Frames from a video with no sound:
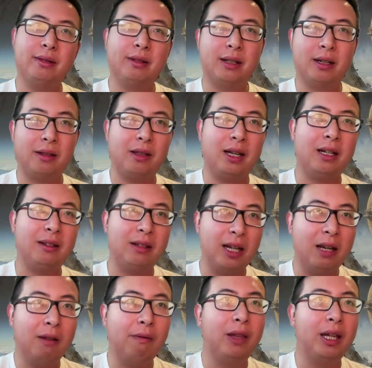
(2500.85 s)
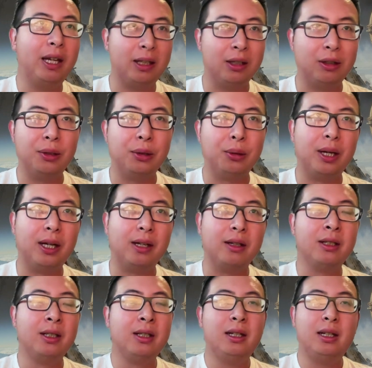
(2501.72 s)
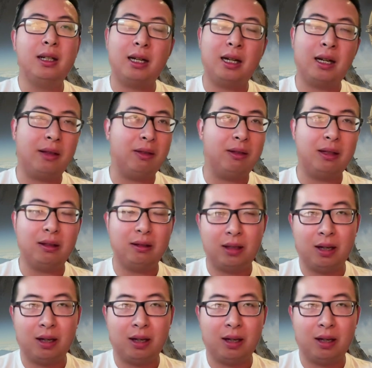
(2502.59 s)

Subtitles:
Then if they can do it, then